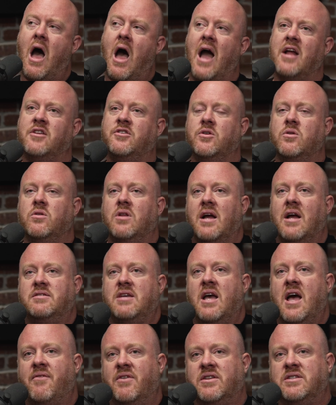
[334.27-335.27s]
I do like
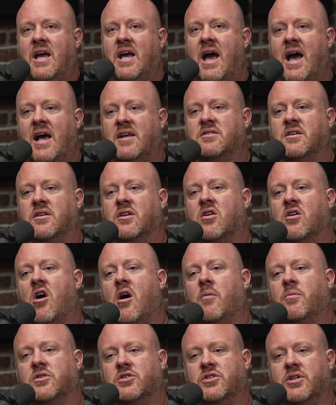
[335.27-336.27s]
to have a task and
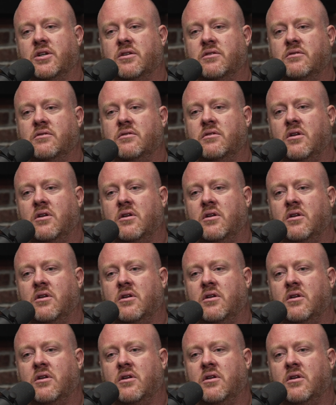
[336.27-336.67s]
accomplish it.